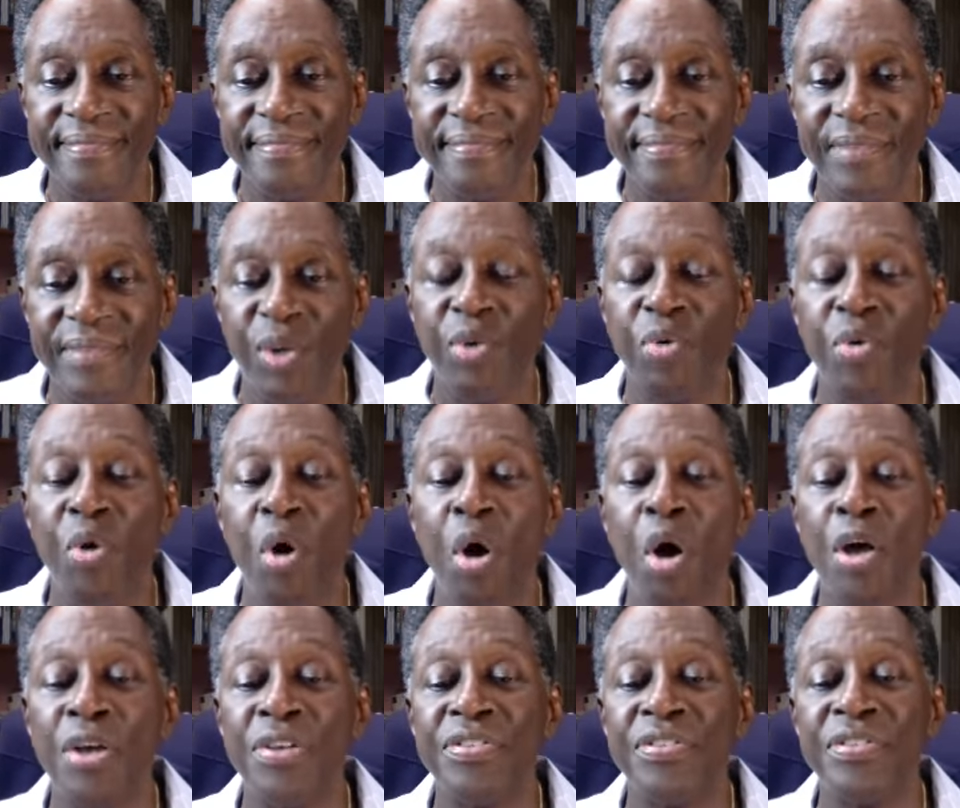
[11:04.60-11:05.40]
The
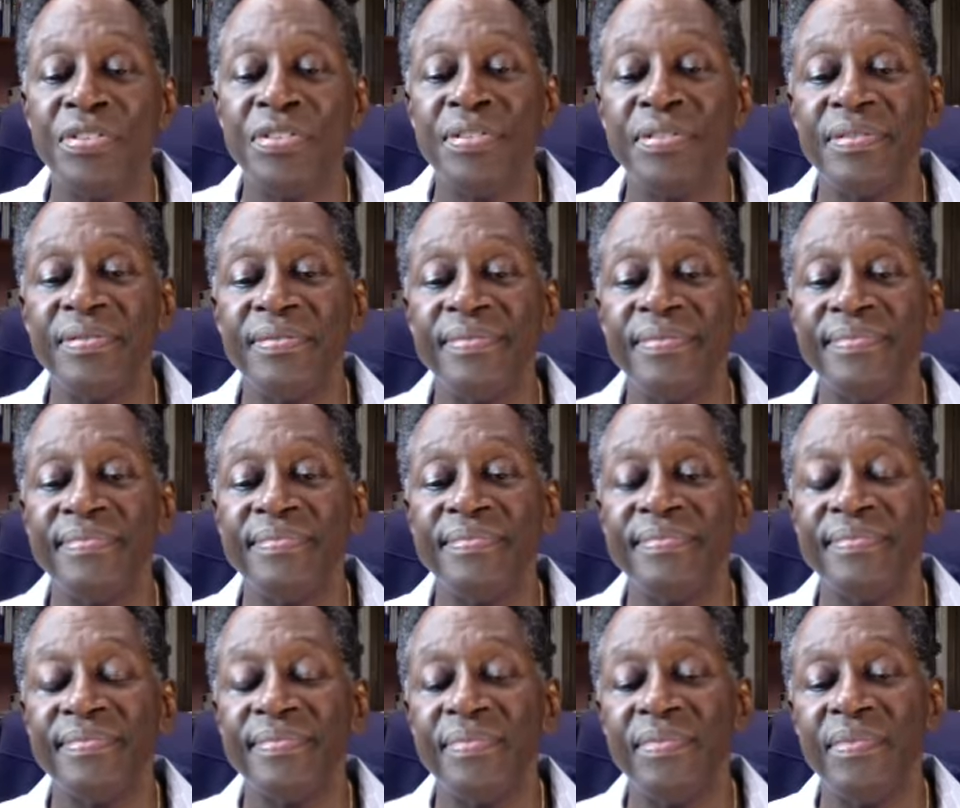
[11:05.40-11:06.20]
cross.
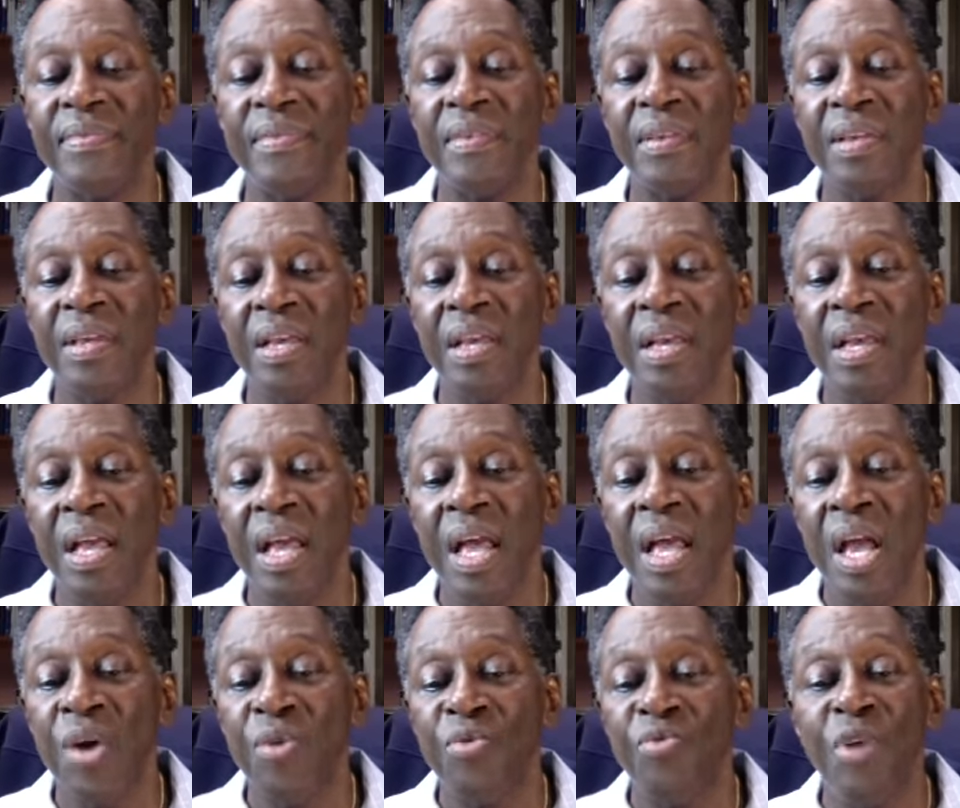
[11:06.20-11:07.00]

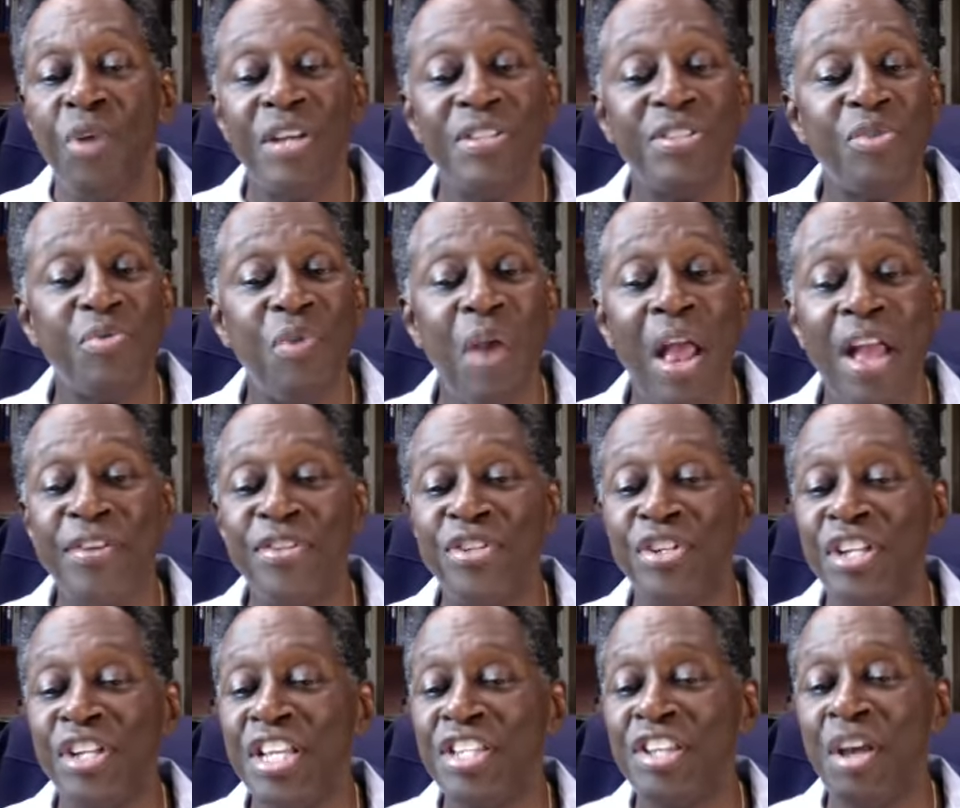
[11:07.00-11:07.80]

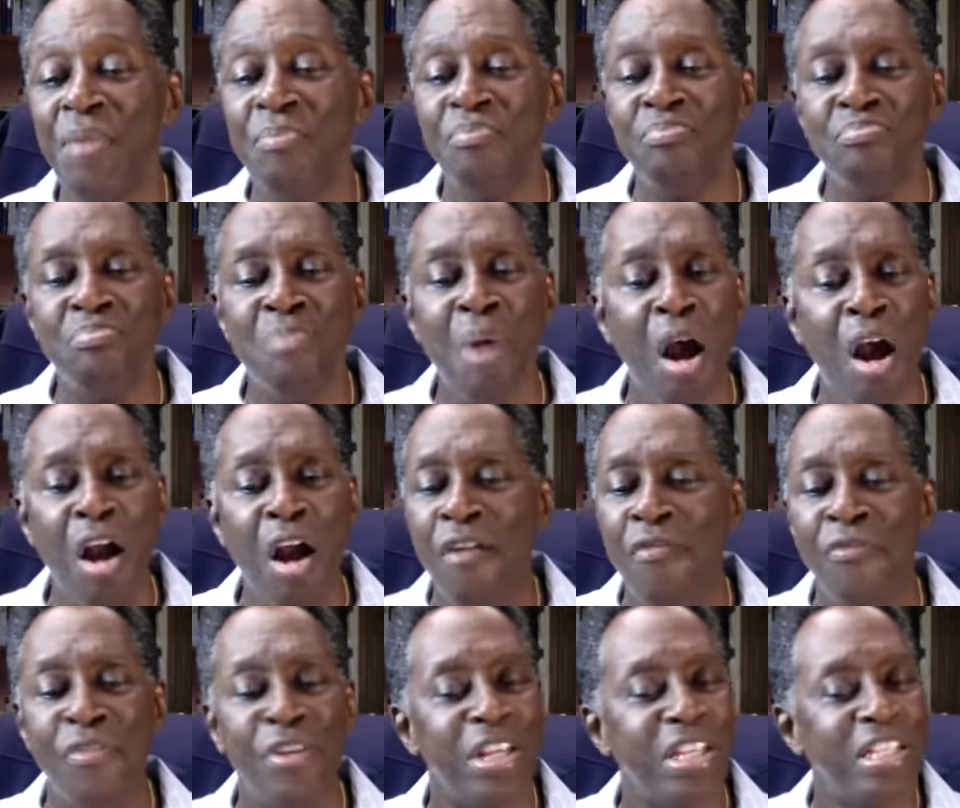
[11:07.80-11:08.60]
Resurrection is a
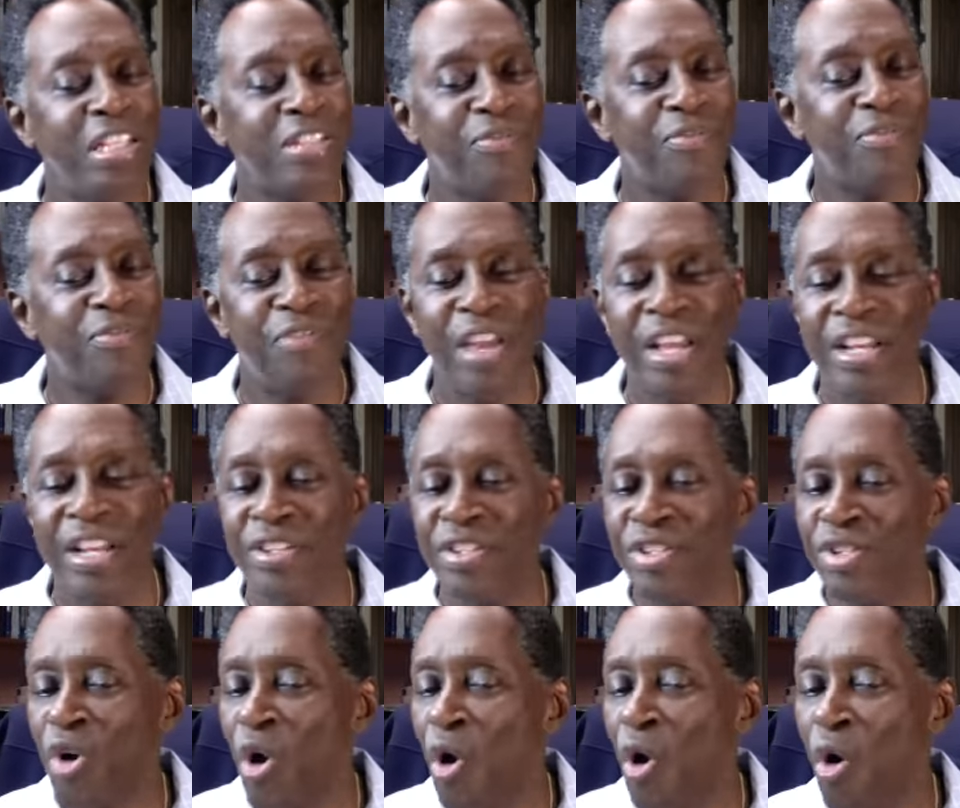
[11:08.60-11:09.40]
marvelous,
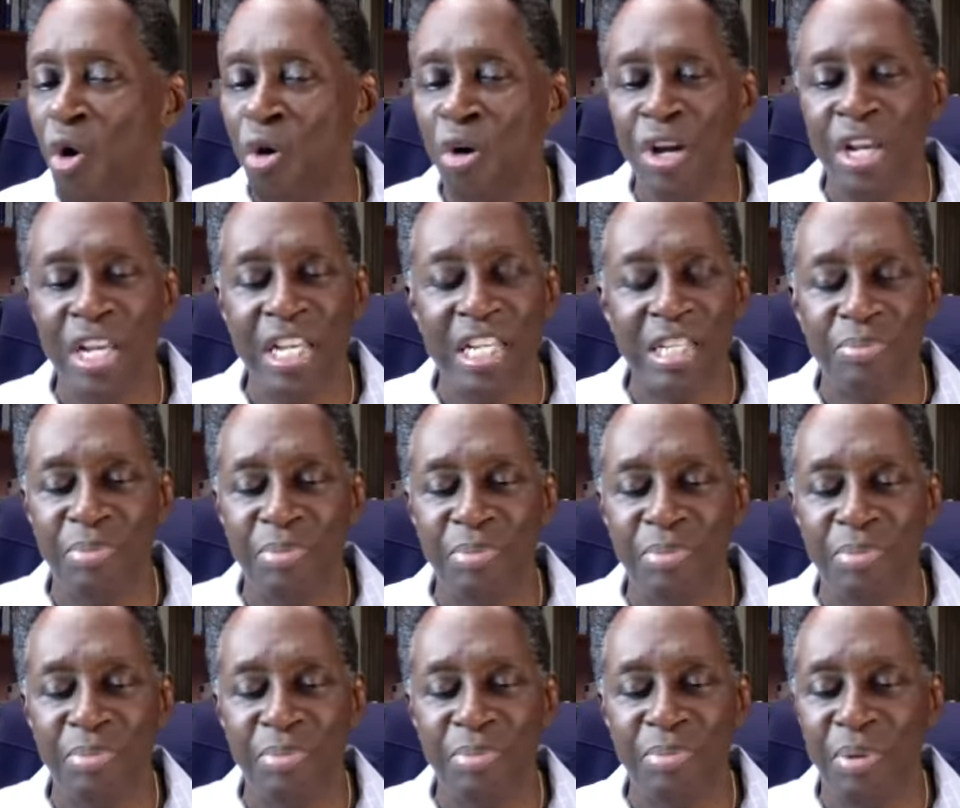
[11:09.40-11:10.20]
victorious
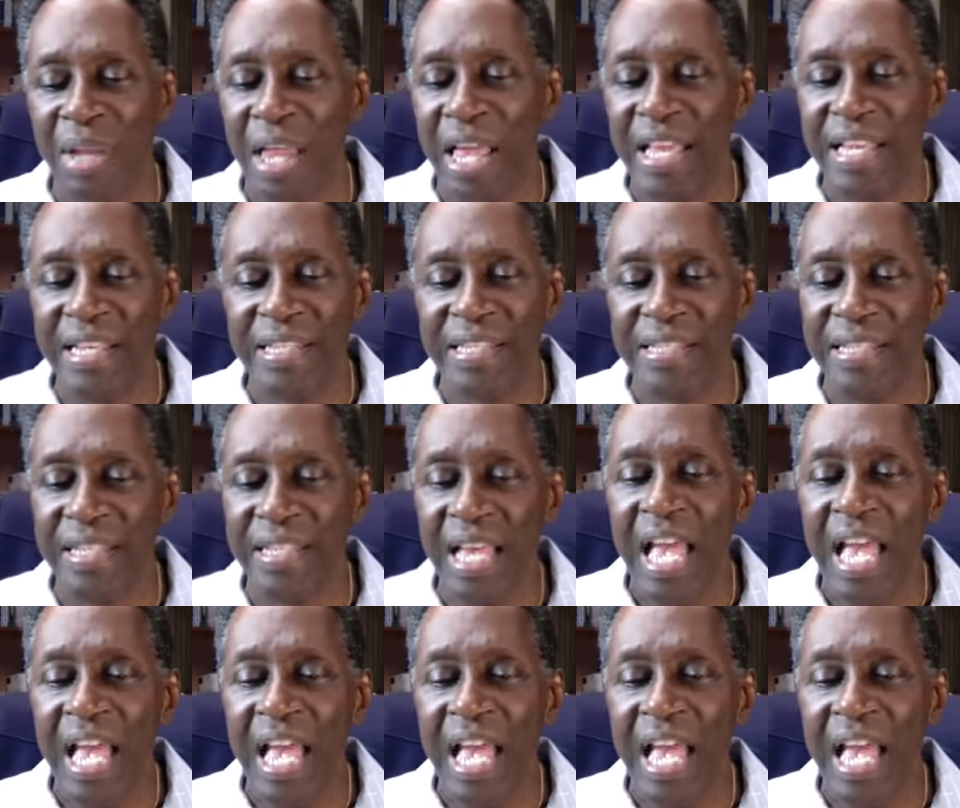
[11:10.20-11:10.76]
place.